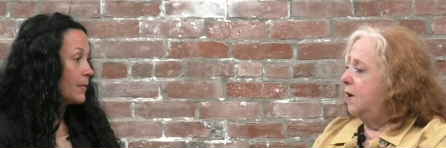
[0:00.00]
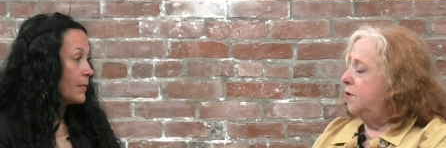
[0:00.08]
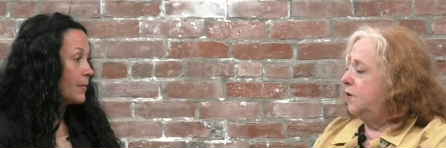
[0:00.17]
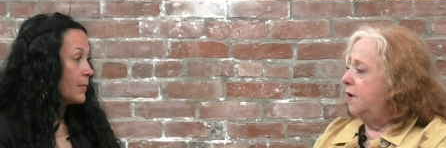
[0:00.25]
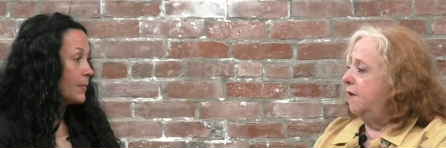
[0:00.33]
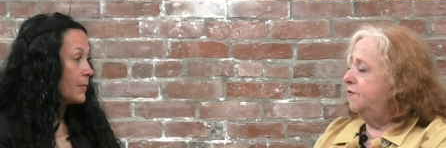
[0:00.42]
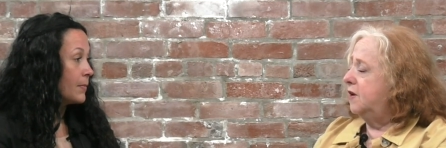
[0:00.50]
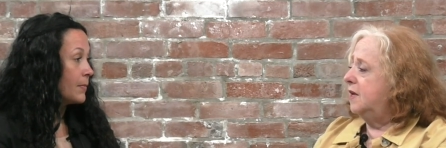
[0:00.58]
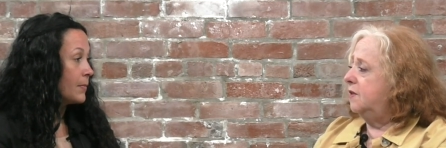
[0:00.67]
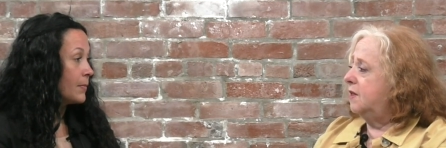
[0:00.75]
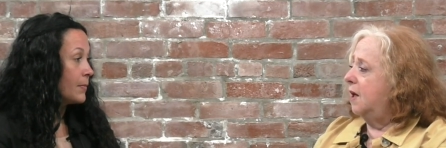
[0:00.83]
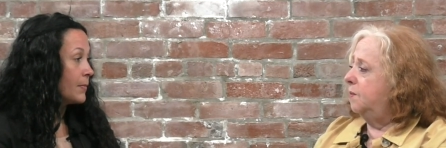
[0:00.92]
Speaker 1: or do you have to
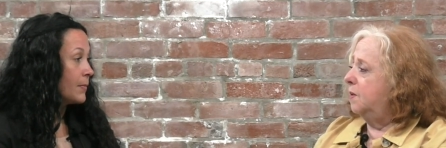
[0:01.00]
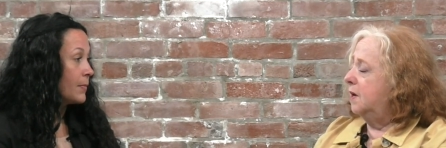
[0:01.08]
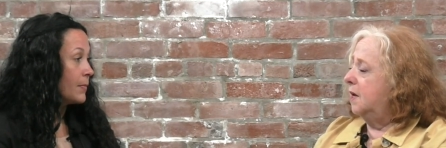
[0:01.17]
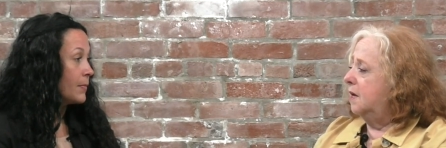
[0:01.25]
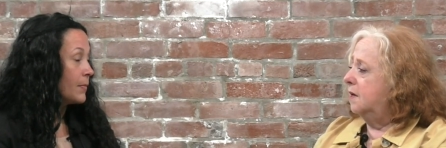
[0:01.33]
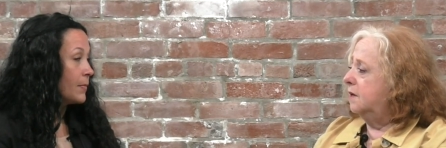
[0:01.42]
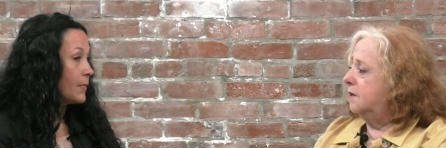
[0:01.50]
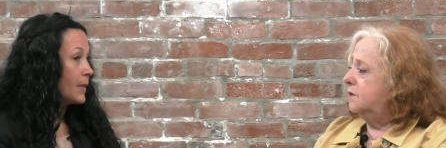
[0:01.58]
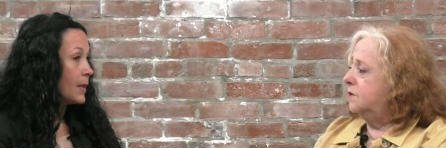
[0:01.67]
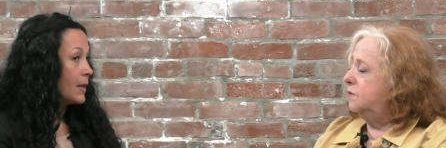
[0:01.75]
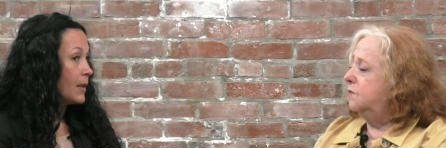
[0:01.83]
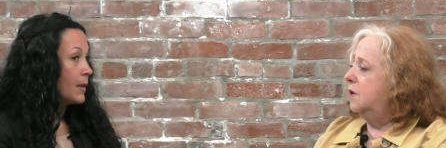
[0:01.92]
eat that one in?
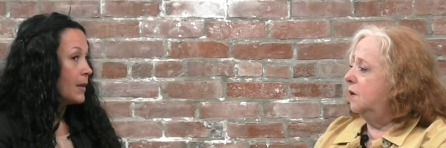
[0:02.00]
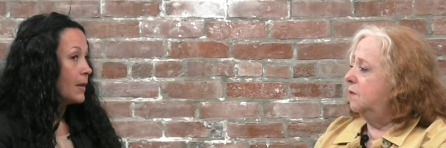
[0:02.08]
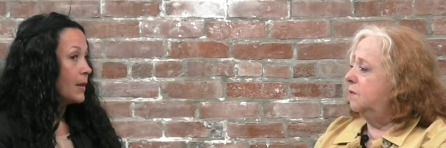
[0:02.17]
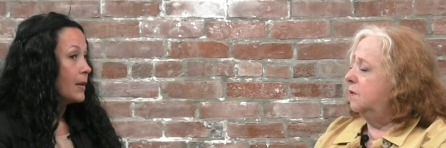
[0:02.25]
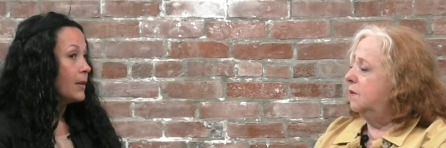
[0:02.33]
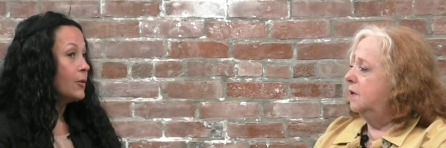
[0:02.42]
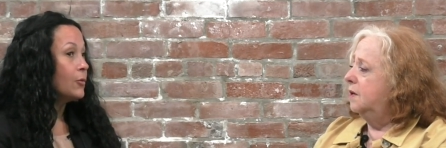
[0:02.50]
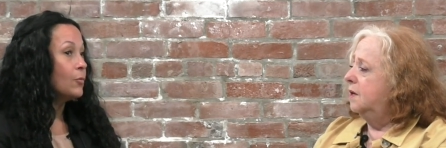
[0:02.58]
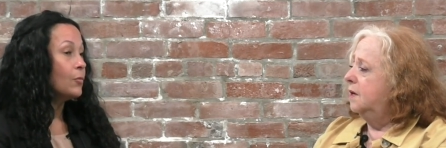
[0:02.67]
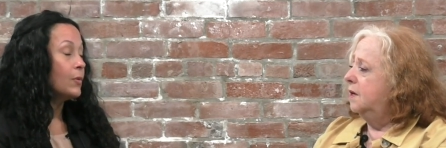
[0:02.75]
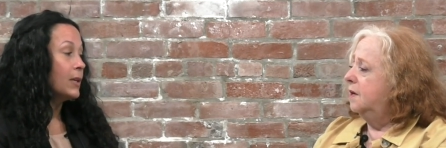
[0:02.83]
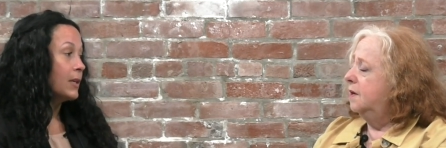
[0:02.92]
You know,
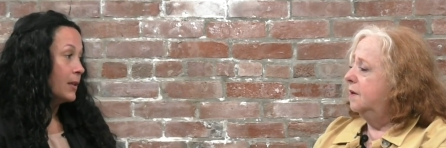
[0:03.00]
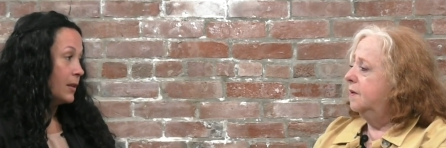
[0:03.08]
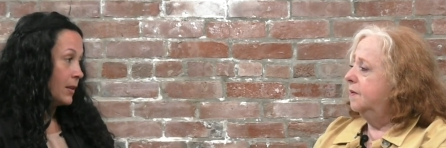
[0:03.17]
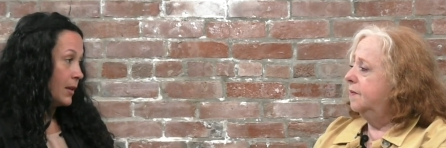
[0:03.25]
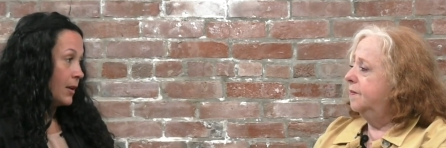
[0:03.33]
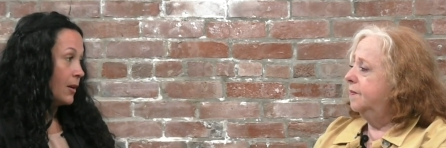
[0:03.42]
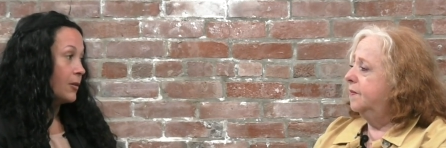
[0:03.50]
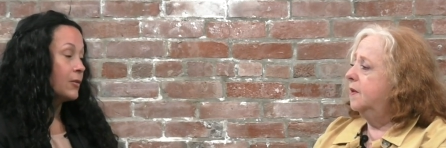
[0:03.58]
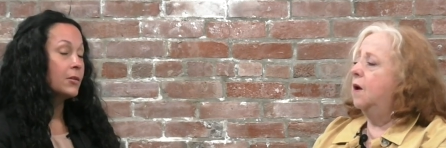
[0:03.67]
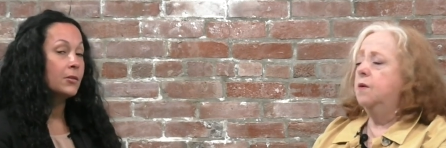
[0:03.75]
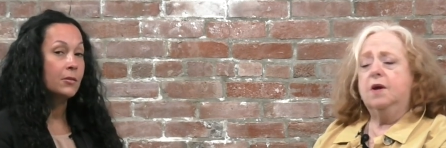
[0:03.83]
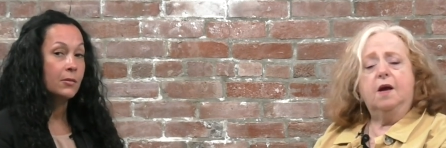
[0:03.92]
Speaker 2: you eat it there.
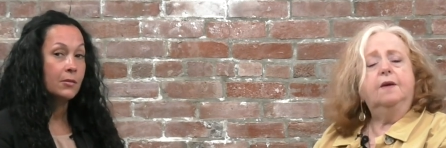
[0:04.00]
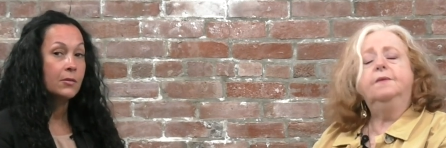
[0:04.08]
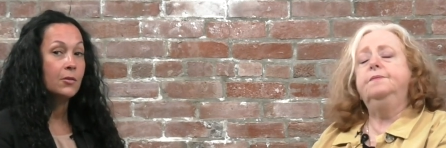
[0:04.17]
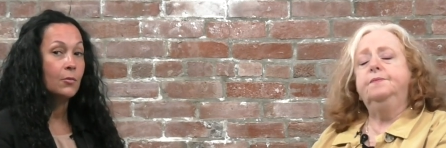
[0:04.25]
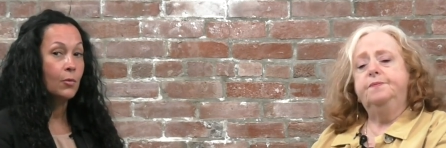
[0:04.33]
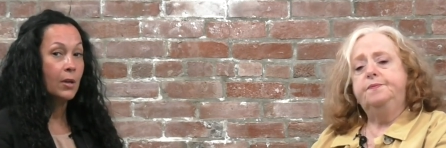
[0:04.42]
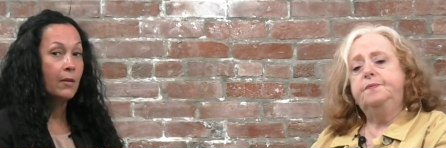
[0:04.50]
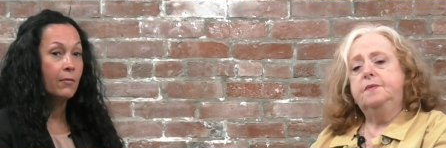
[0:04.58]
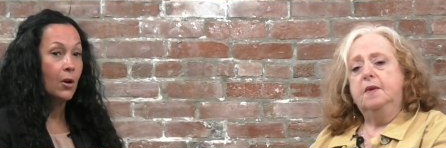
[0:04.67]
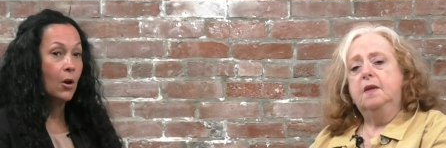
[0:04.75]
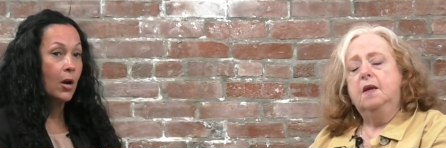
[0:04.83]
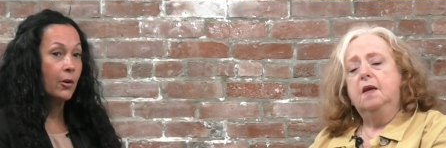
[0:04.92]
Okay. So we'll have a
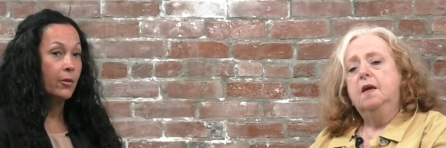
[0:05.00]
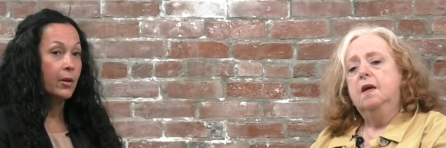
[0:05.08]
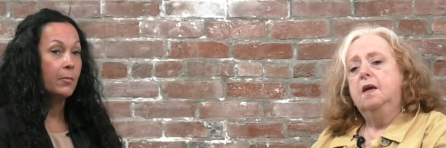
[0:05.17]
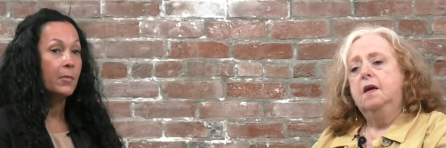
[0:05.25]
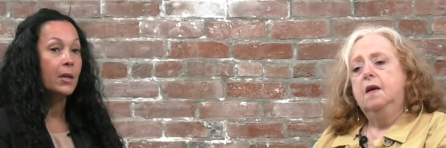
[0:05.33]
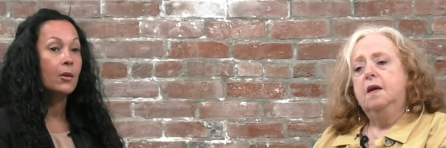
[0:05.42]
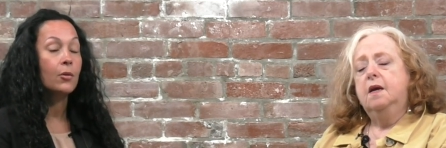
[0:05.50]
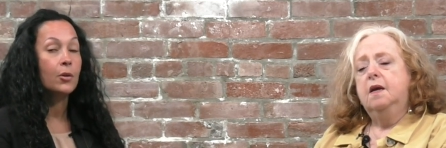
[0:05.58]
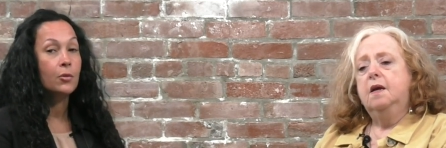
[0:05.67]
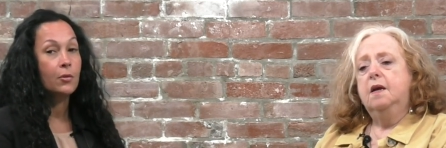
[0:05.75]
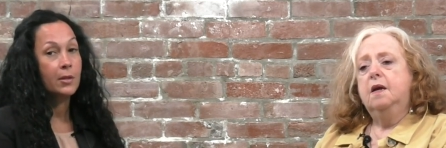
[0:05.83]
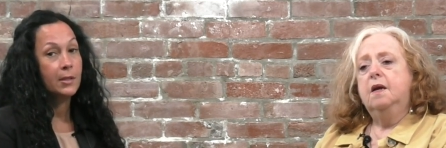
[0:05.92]
congregate meal, or
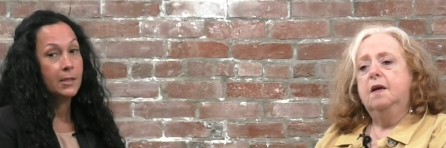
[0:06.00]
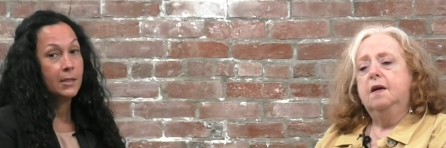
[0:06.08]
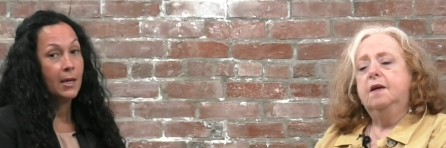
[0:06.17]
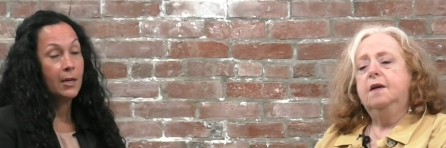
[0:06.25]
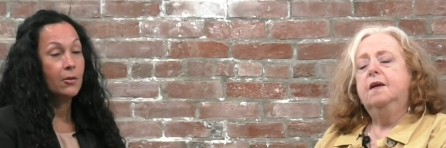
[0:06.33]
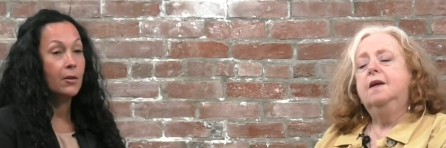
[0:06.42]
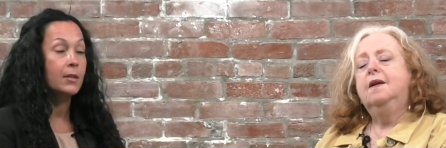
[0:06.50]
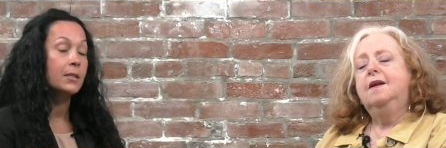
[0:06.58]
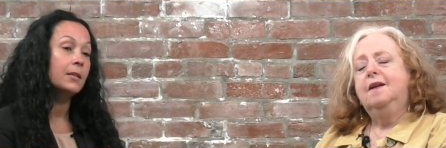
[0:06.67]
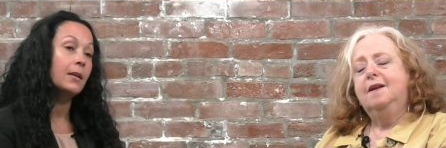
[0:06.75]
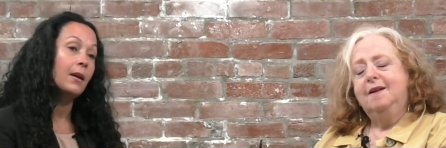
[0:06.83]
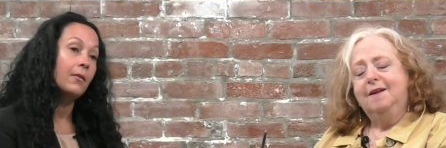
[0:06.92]
you can sign on
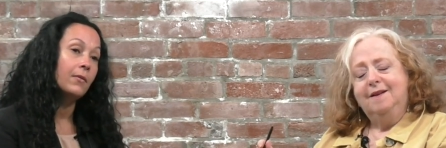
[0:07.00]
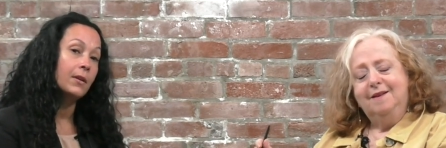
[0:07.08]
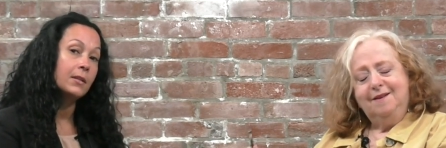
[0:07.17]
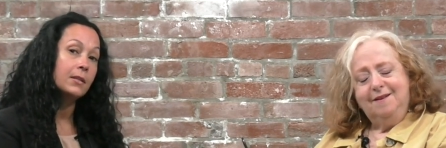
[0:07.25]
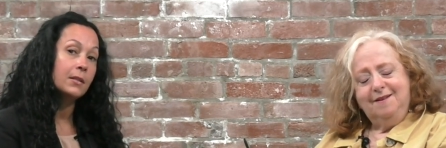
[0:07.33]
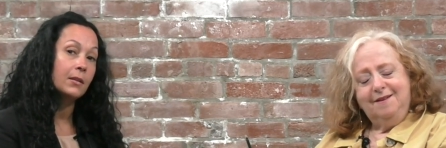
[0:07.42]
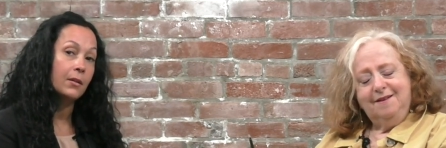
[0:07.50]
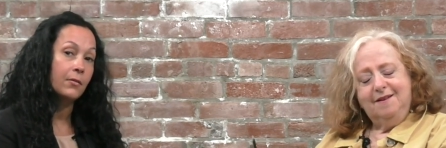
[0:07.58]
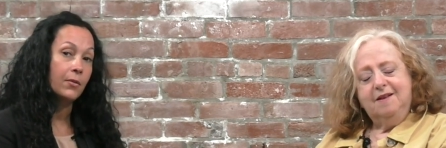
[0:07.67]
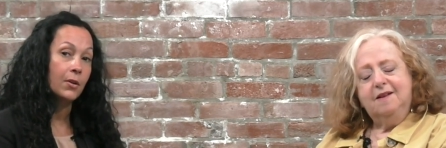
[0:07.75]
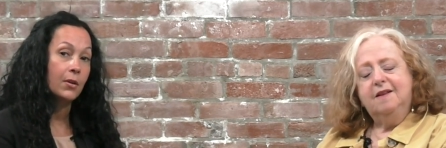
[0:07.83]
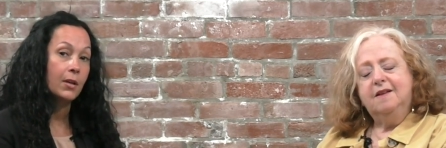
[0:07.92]
to have it
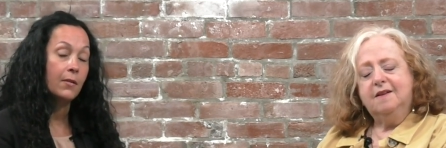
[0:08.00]
delivered if